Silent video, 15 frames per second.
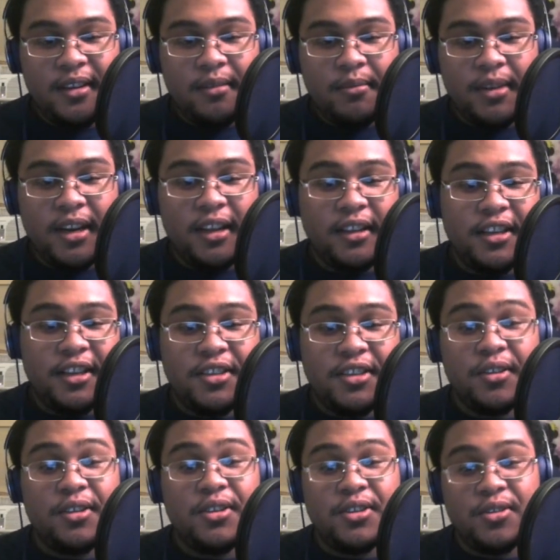But at least you're
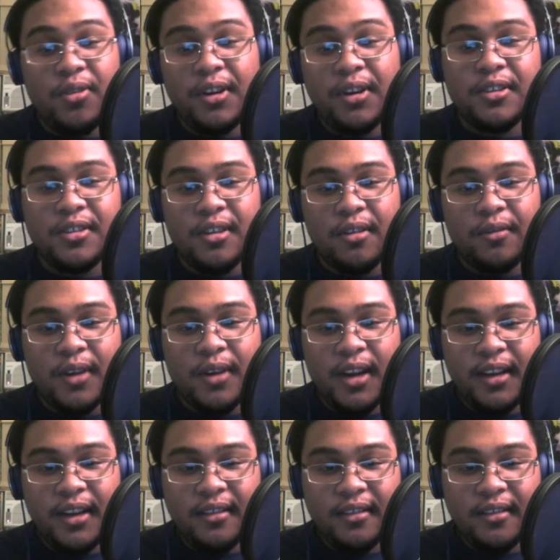enjoying yourself, right?